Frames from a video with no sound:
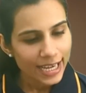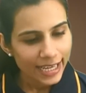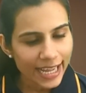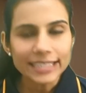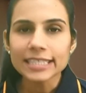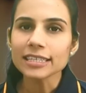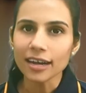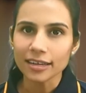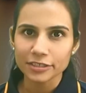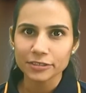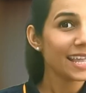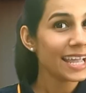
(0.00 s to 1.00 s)
Let's
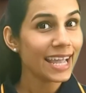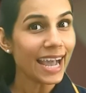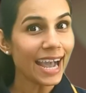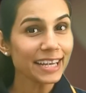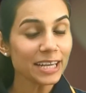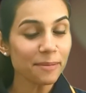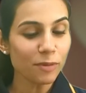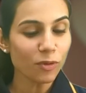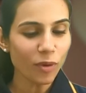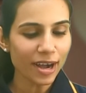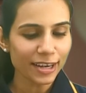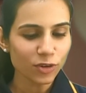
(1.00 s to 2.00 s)
start. At number
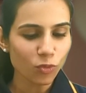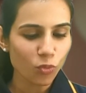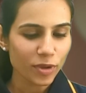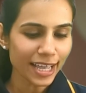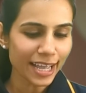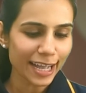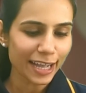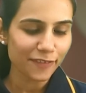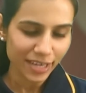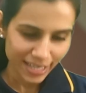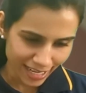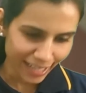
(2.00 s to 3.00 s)
1, we
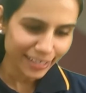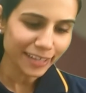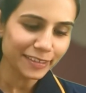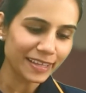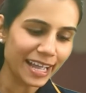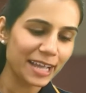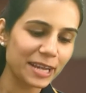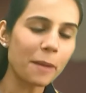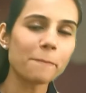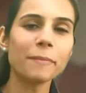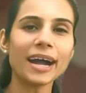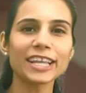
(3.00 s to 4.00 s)
have none other than
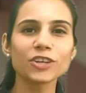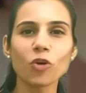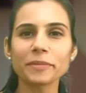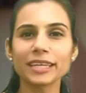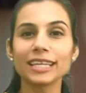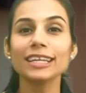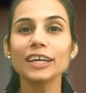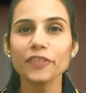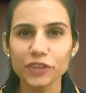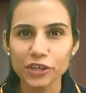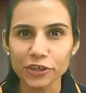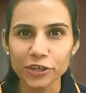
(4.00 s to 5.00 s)
binomial
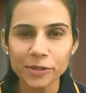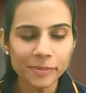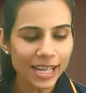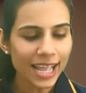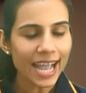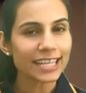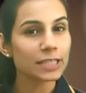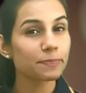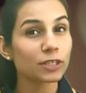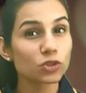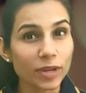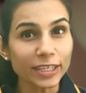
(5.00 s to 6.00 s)
theorem. As
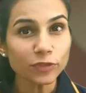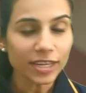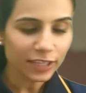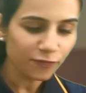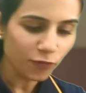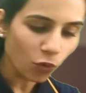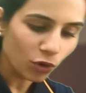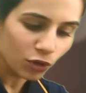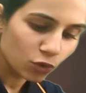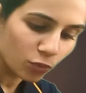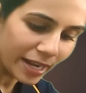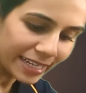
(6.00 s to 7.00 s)
per
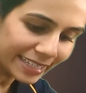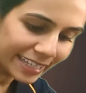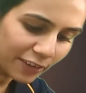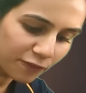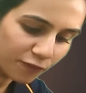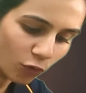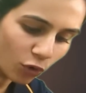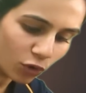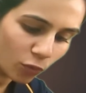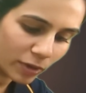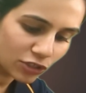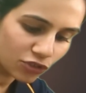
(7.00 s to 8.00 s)
2024, 24
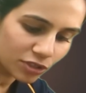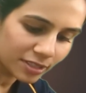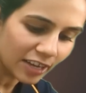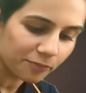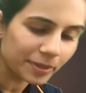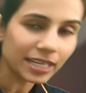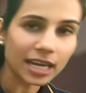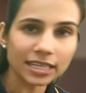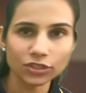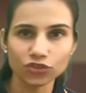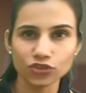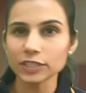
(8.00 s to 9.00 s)
questions have been
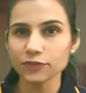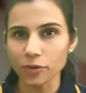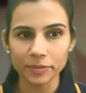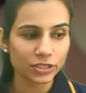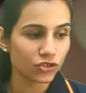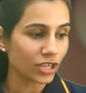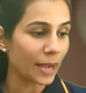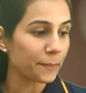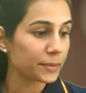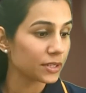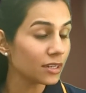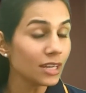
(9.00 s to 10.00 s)
asked just from this
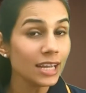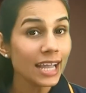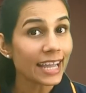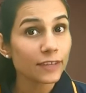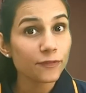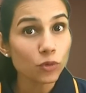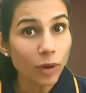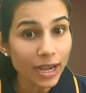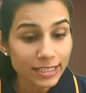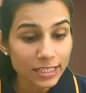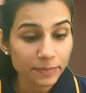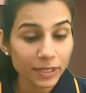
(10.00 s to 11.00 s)
chapter. And if you
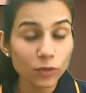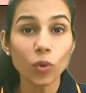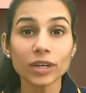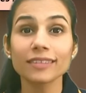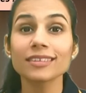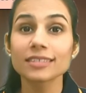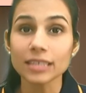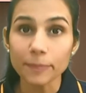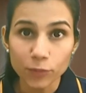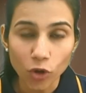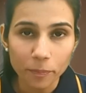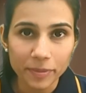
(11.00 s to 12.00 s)
ask me what are the
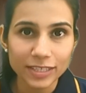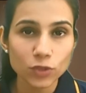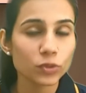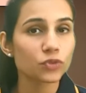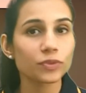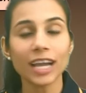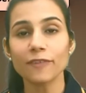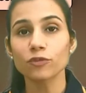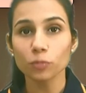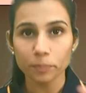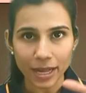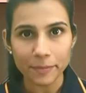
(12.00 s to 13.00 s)
subtopics which we have
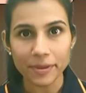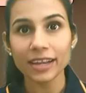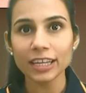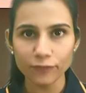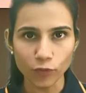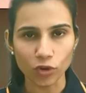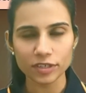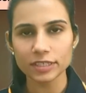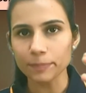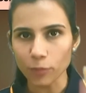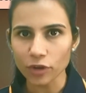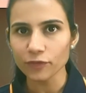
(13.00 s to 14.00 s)
to primarily focus
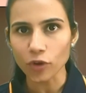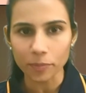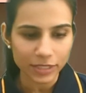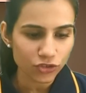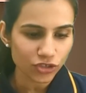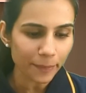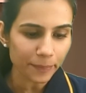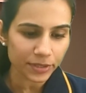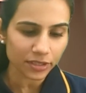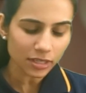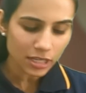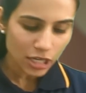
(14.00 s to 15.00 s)
upon from this
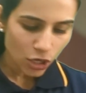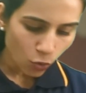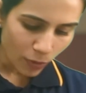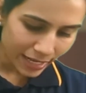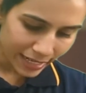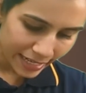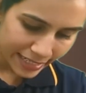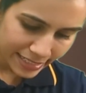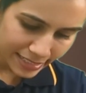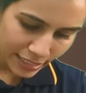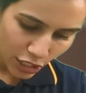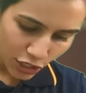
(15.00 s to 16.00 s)
chapter, well
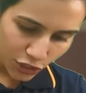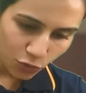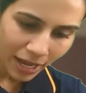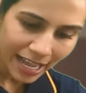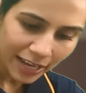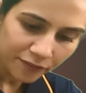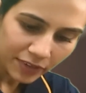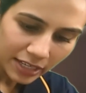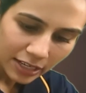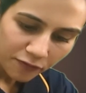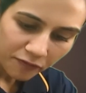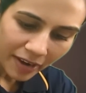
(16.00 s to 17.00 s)
guys, you have
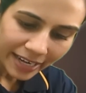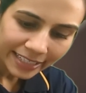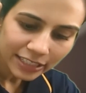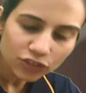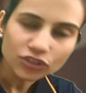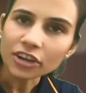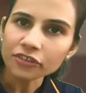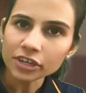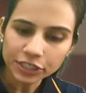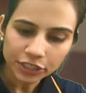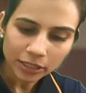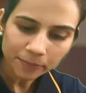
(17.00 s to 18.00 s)
finding the
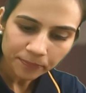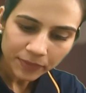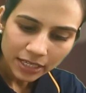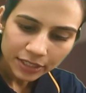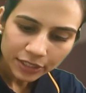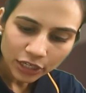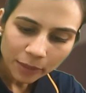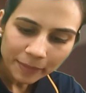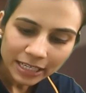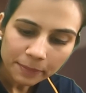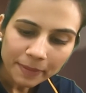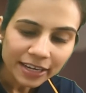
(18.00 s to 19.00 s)
general term, term
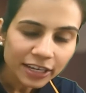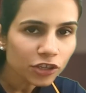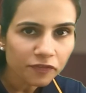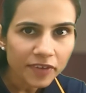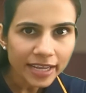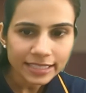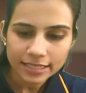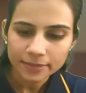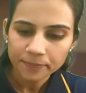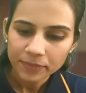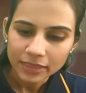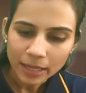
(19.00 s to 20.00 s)
independent of x,
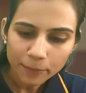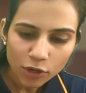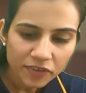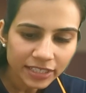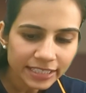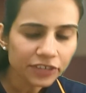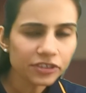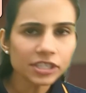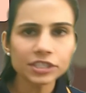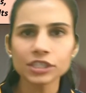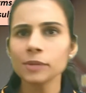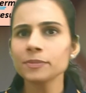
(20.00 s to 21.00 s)
number of
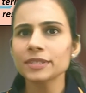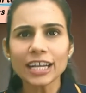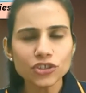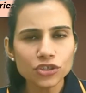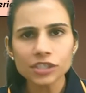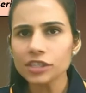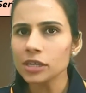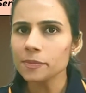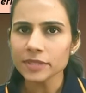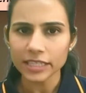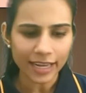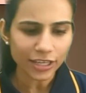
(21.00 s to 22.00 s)
integral terms, rational
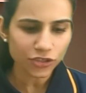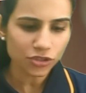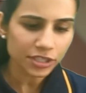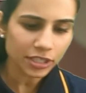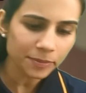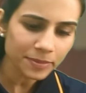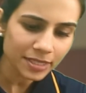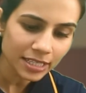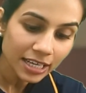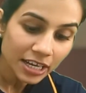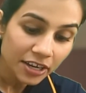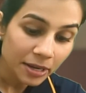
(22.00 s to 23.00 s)
terms, irrational terms,
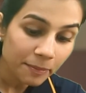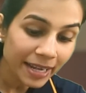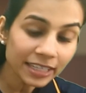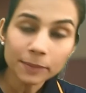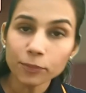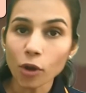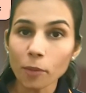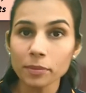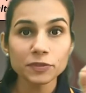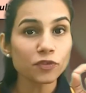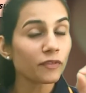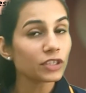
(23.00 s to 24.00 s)
remainder
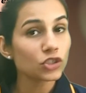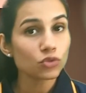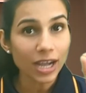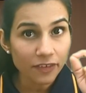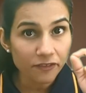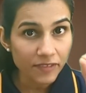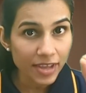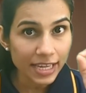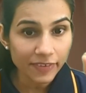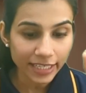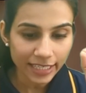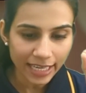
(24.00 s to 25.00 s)
problems for which you have a
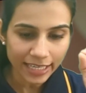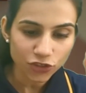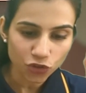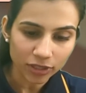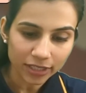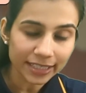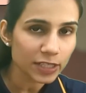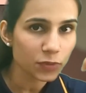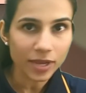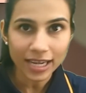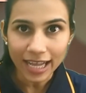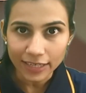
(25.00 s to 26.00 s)
very nice shortcut as
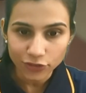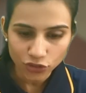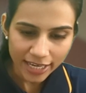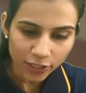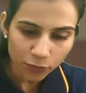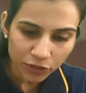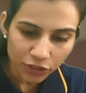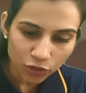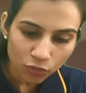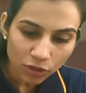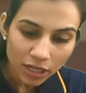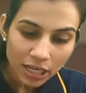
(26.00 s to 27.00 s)
well. I have shared it with
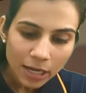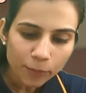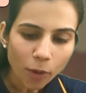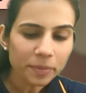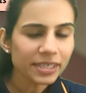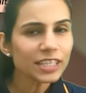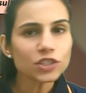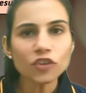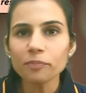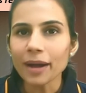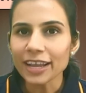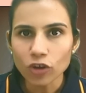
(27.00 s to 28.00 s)
you. Properties
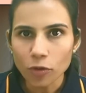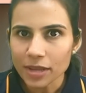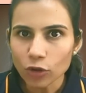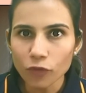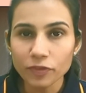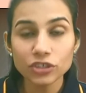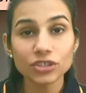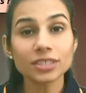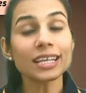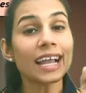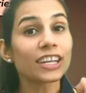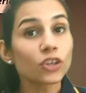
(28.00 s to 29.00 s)
of binomial
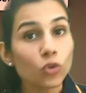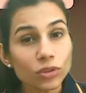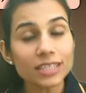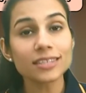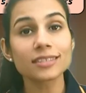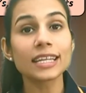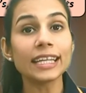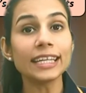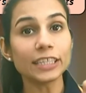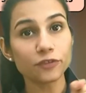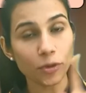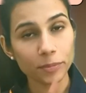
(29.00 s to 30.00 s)
coefficients. I know this is
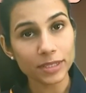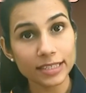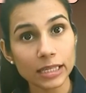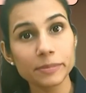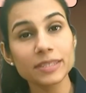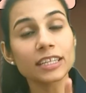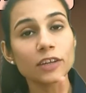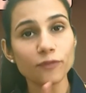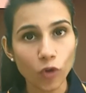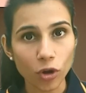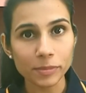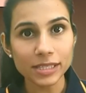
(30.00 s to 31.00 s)
deleted from the syllabus in a
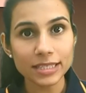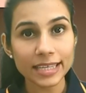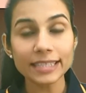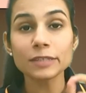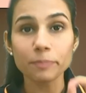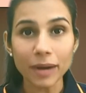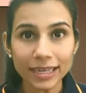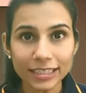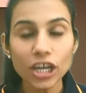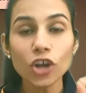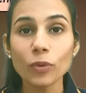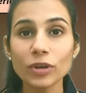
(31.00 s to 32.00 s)
formal sense, but
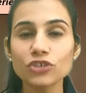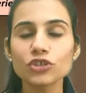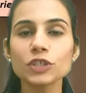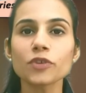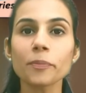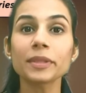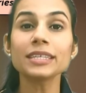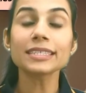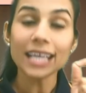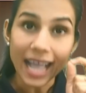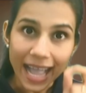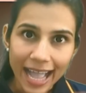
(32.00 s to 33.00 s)
questions from
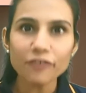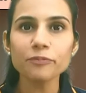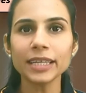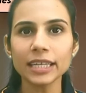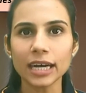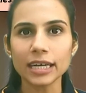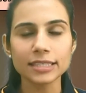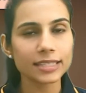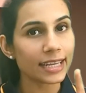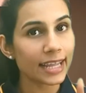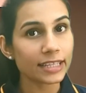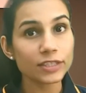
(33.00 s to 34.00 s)
this have been asked
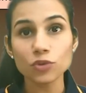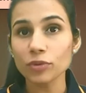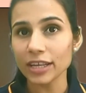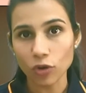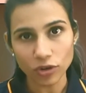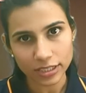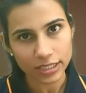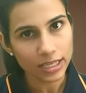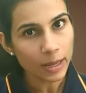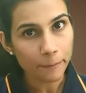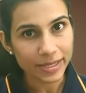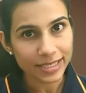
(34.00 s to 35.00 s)
and hence you cannot
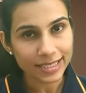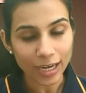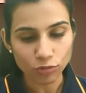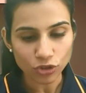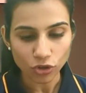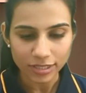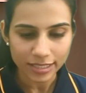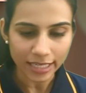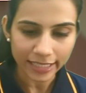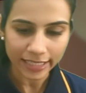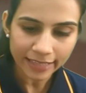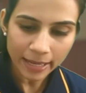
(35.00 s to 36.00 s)
miss out on
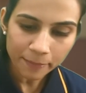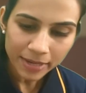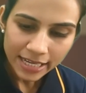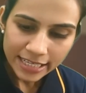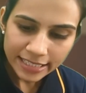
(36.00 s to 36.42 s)
studying them.